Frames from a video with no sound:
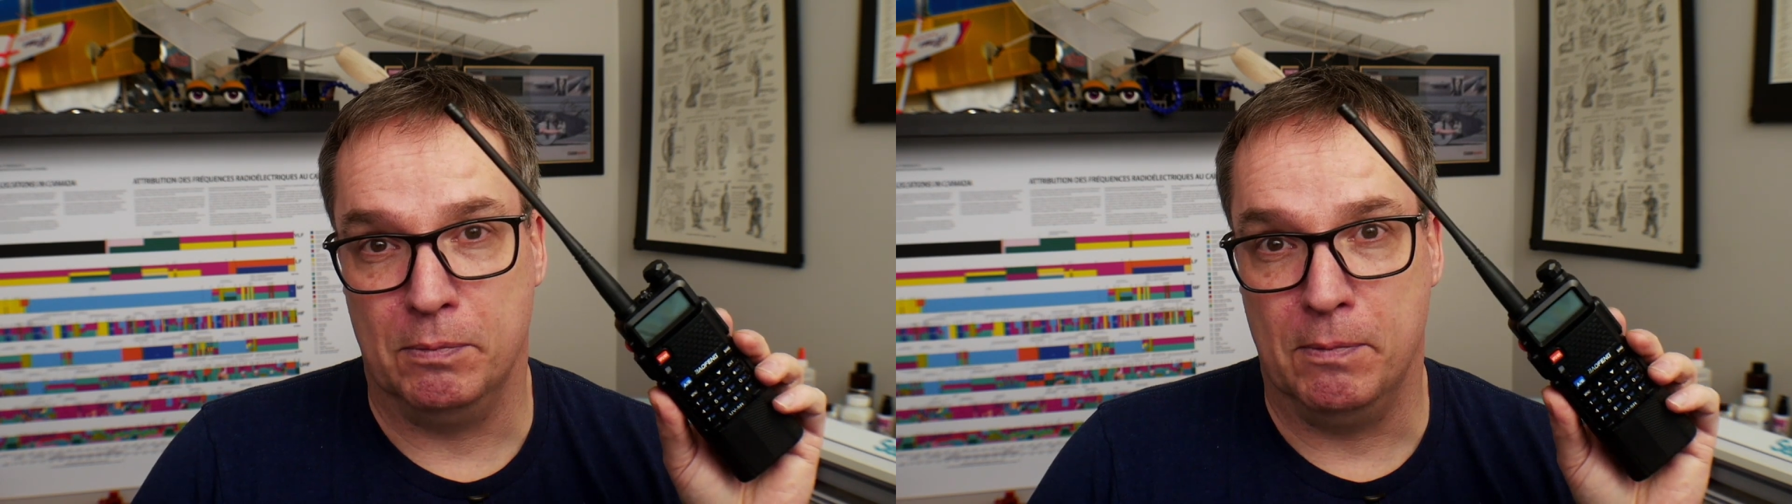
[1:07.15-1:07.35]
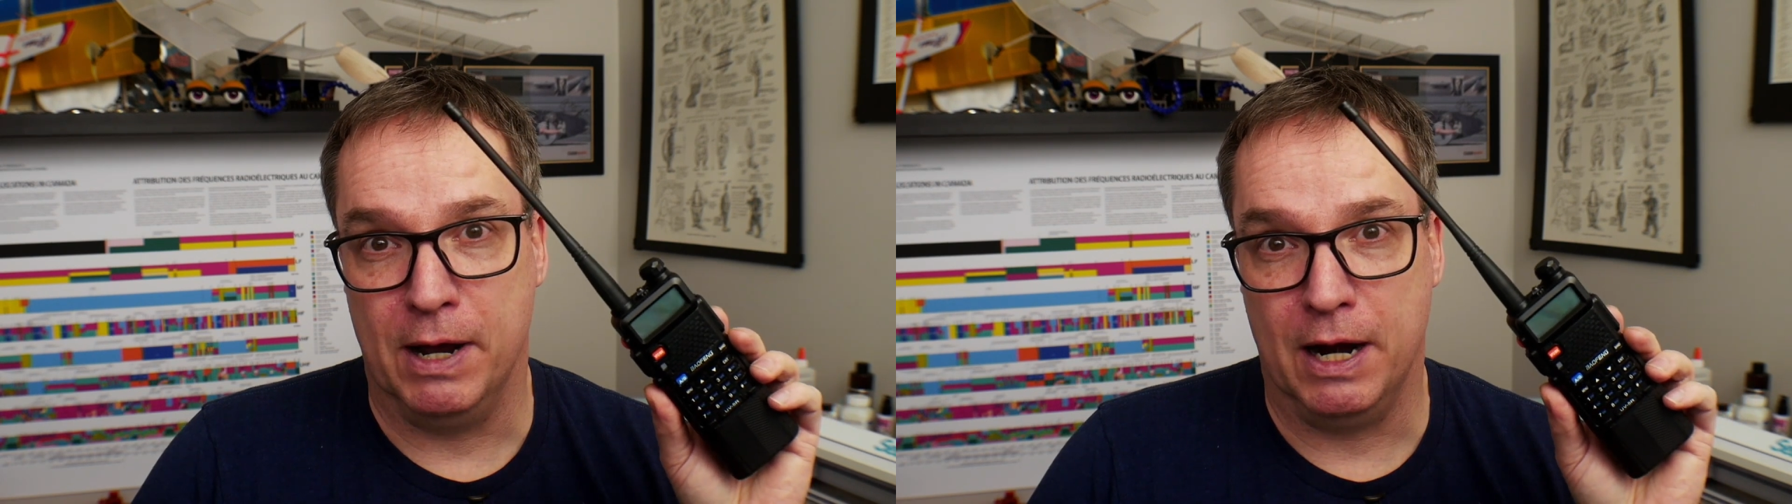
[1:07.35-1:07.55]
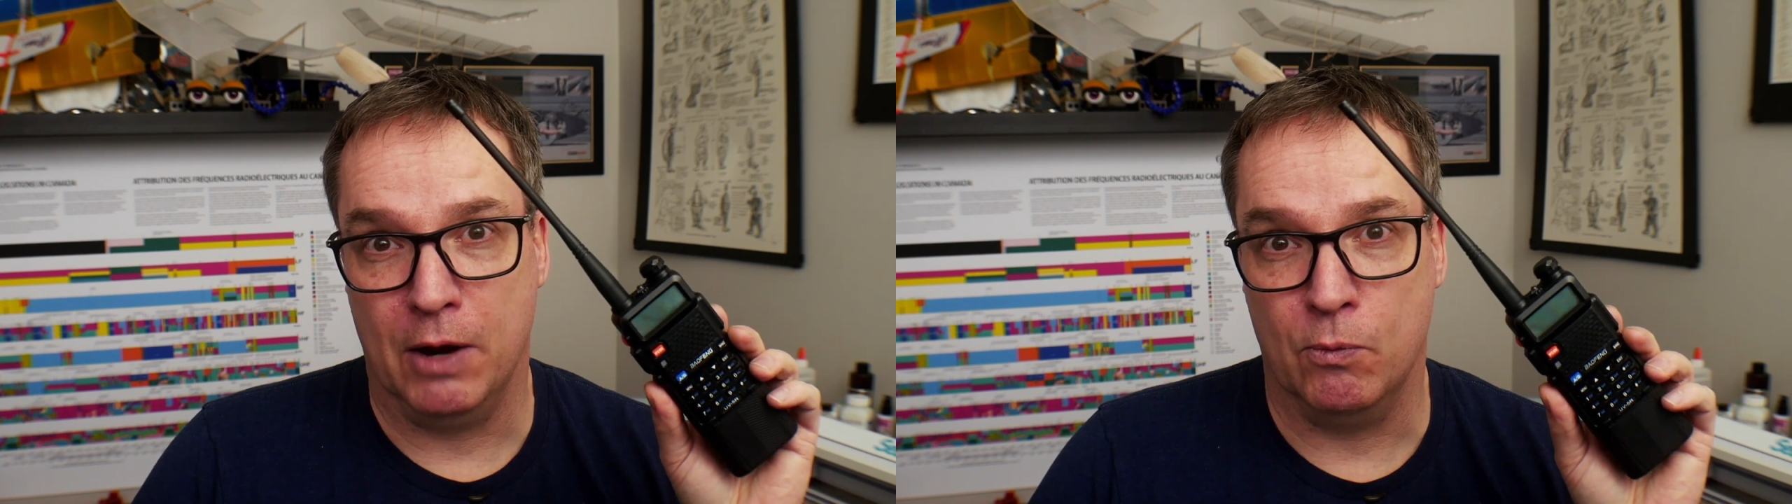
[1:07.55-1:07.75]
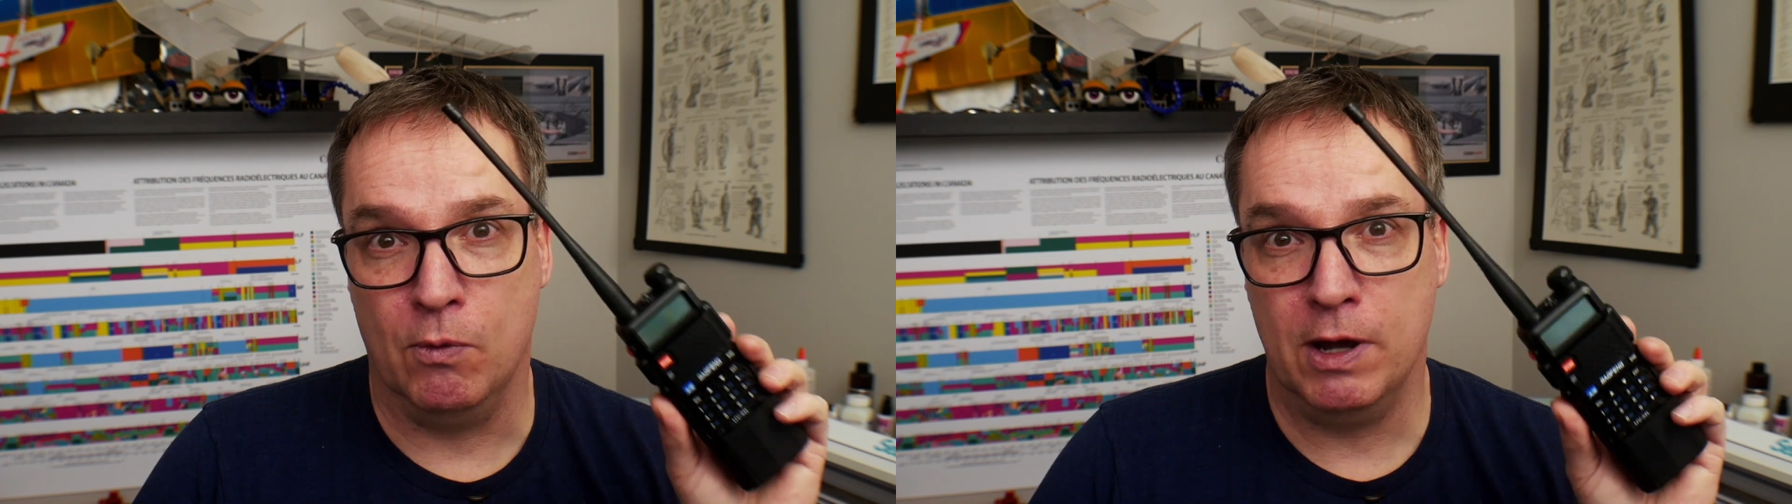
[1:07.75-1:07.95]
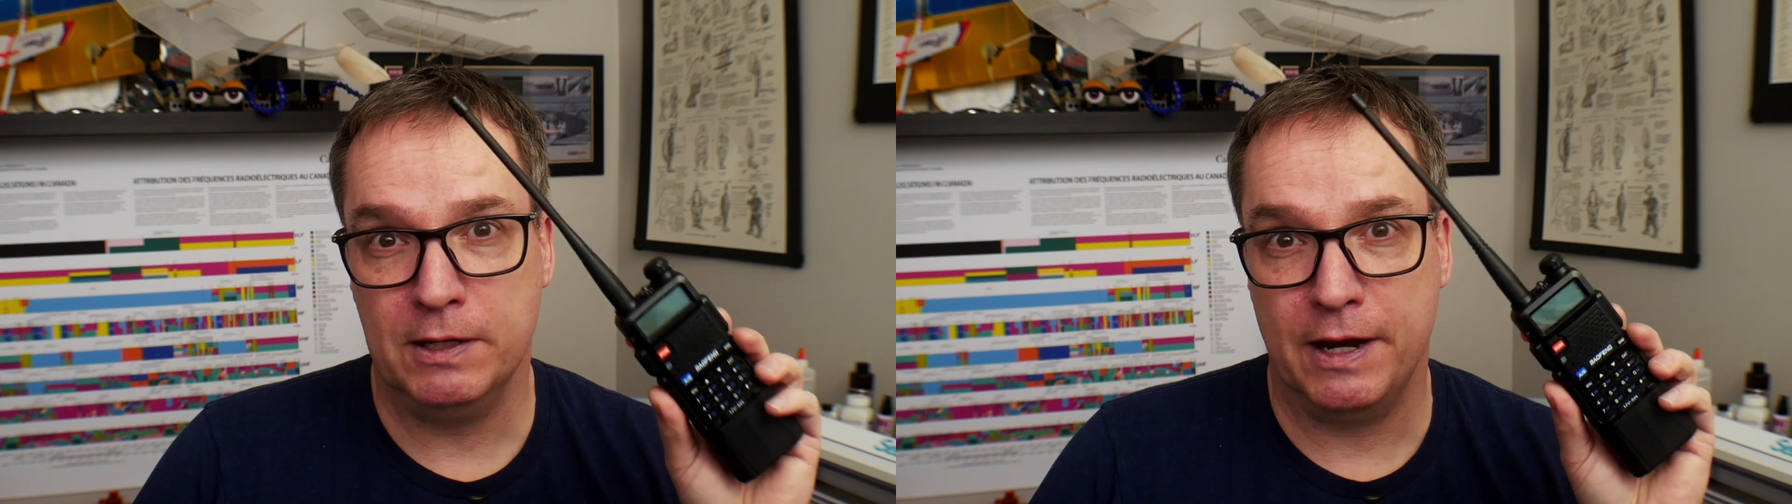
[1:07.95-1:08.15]
but i
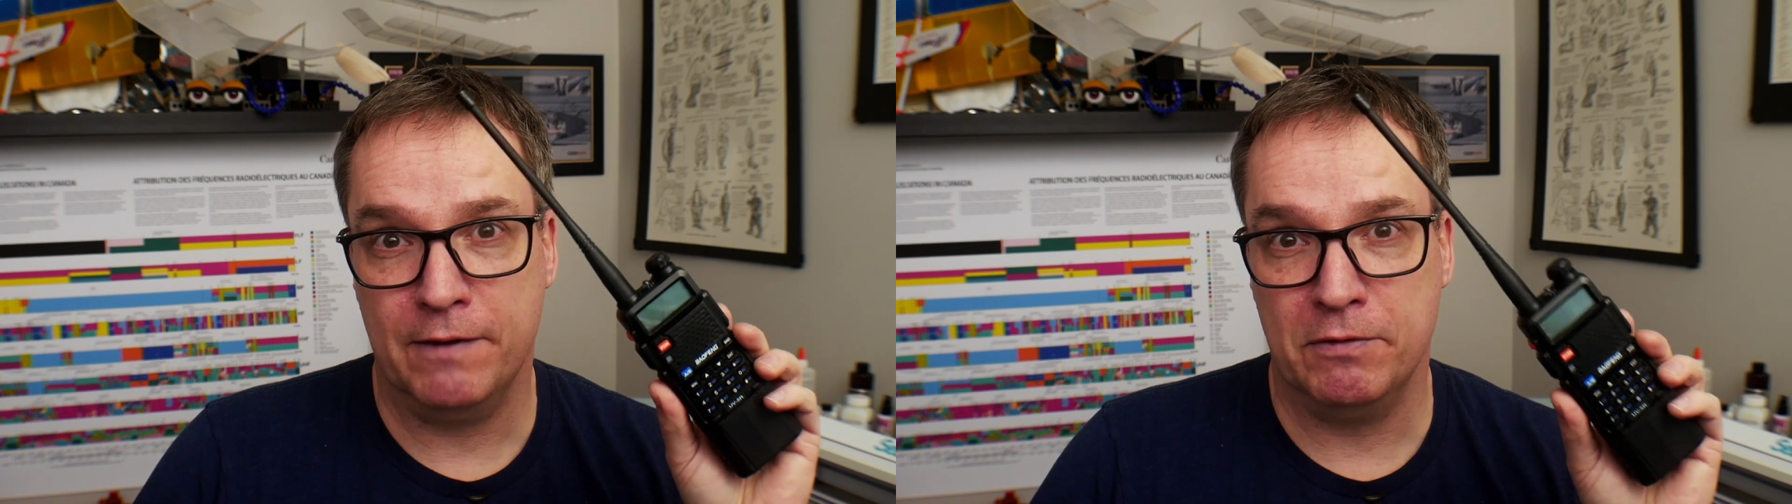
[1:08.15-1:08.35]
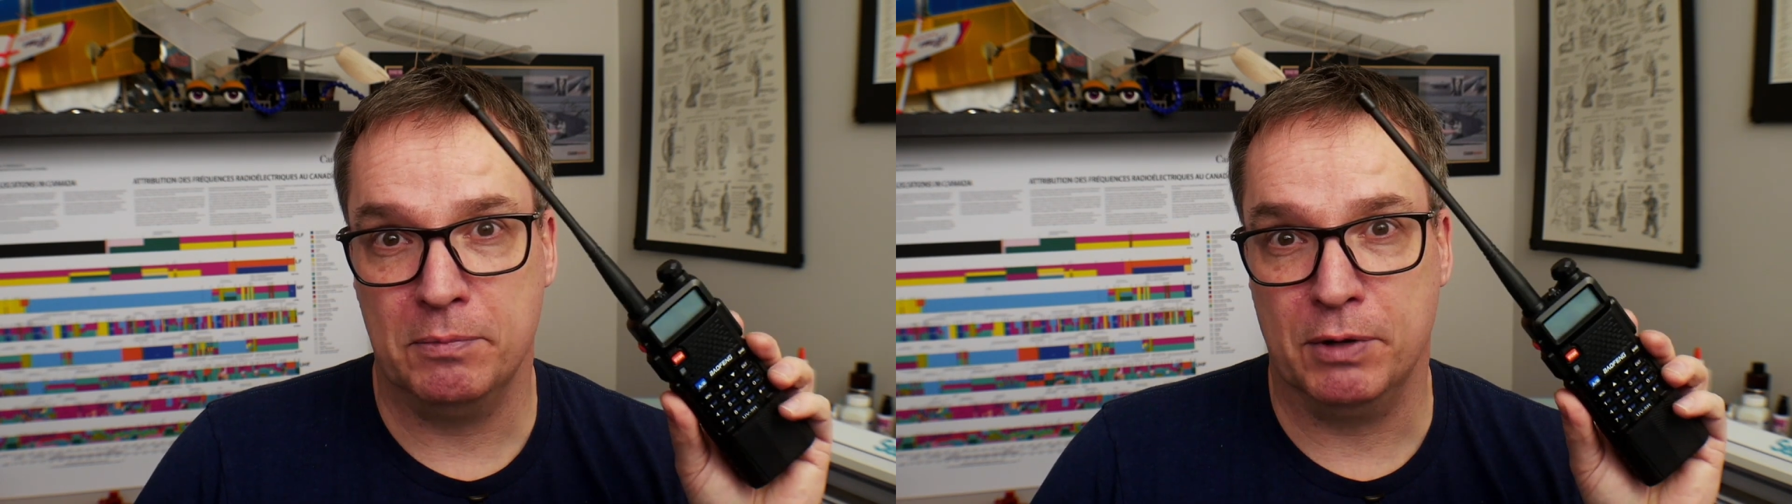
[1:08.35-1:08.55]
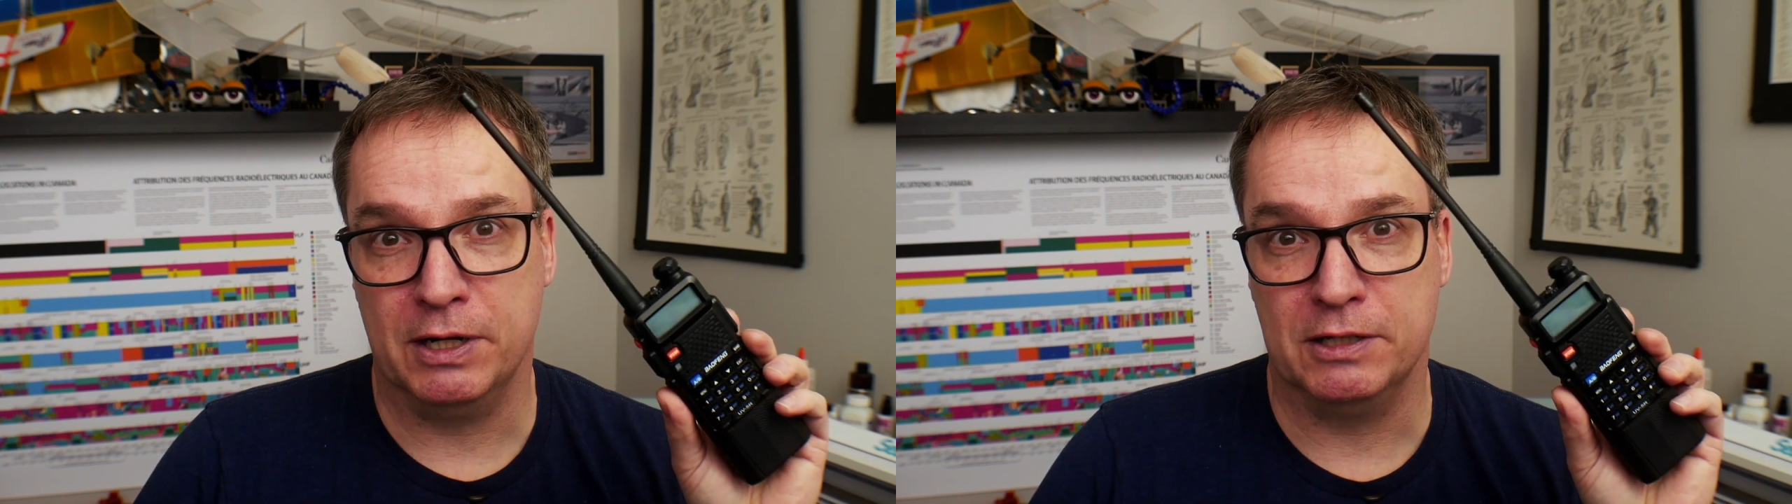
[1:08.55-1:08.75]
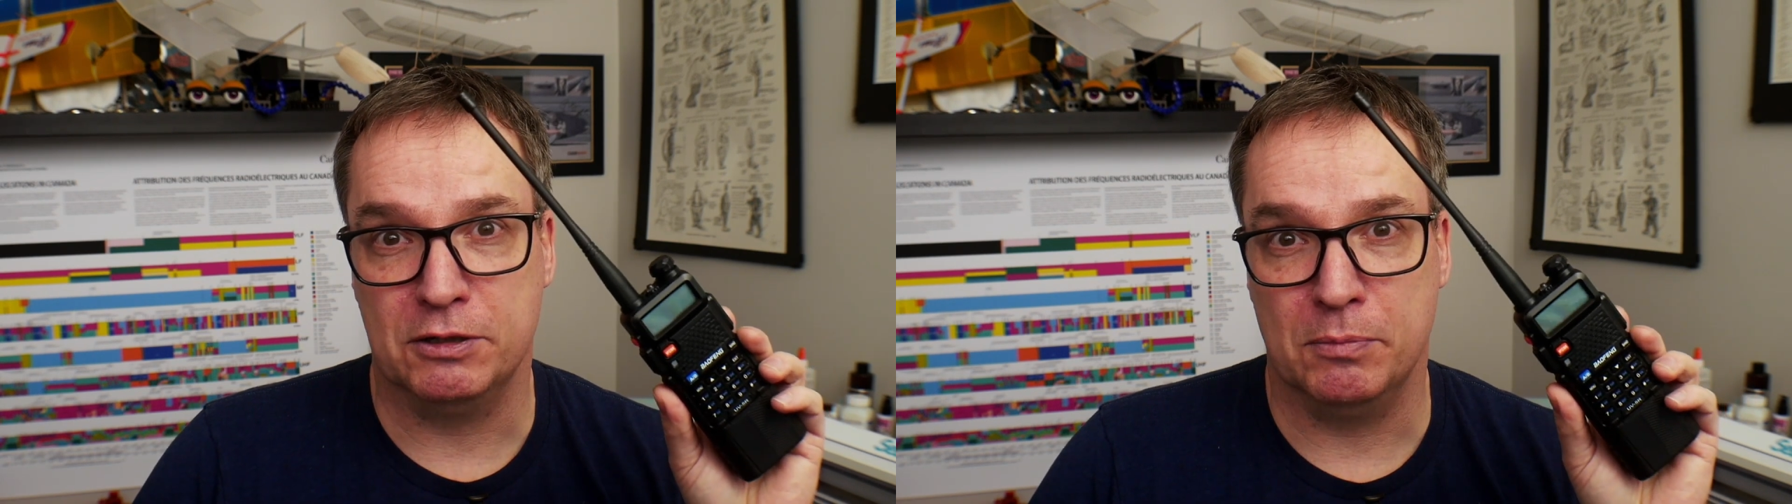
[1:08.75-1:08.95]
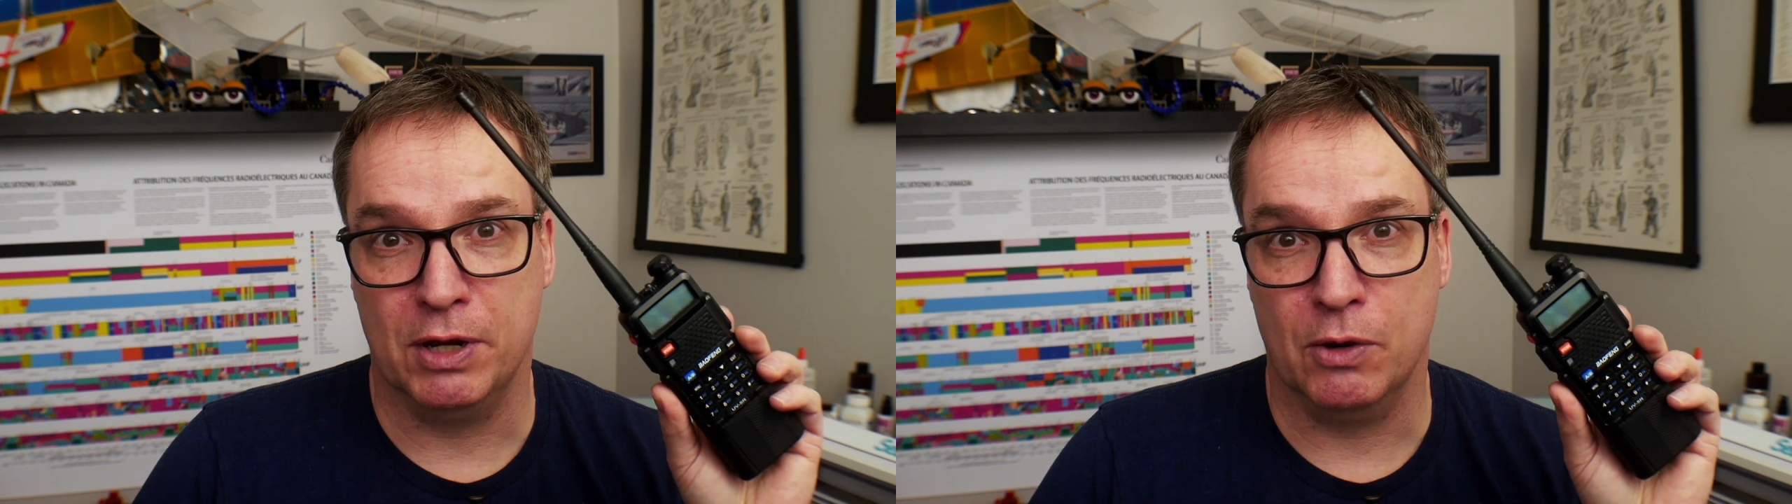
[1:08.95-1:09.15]
want everybody
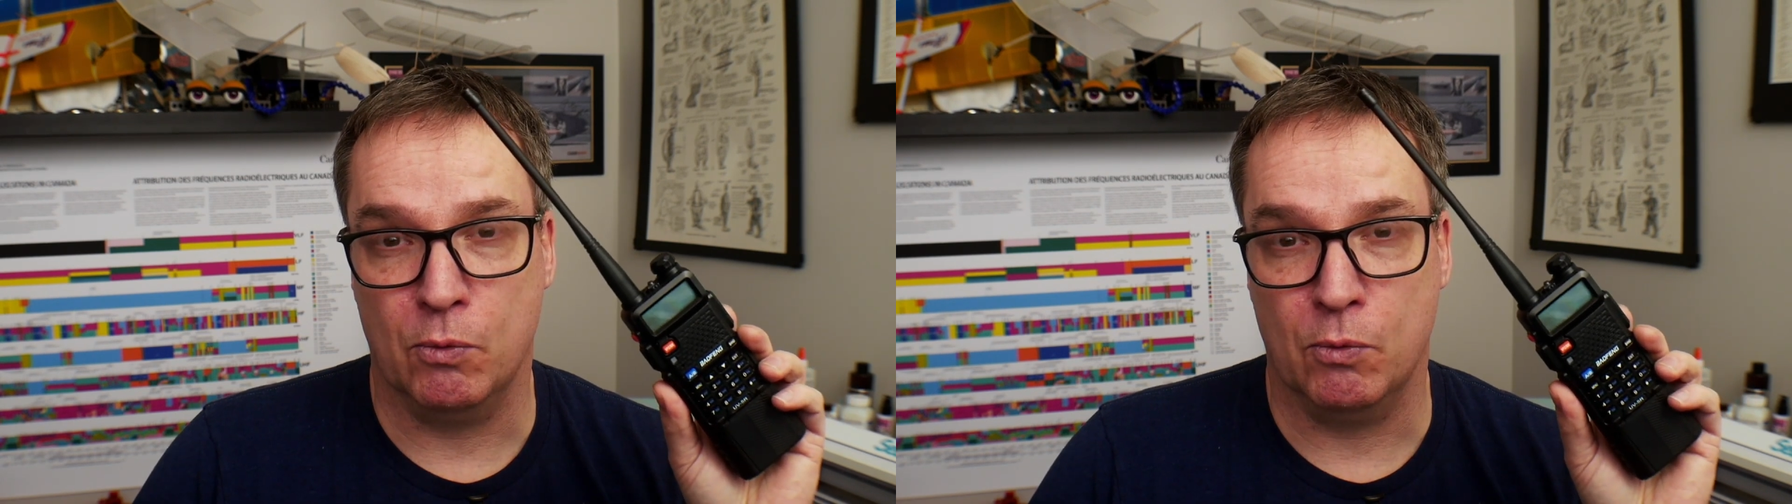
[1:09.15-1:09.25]
to be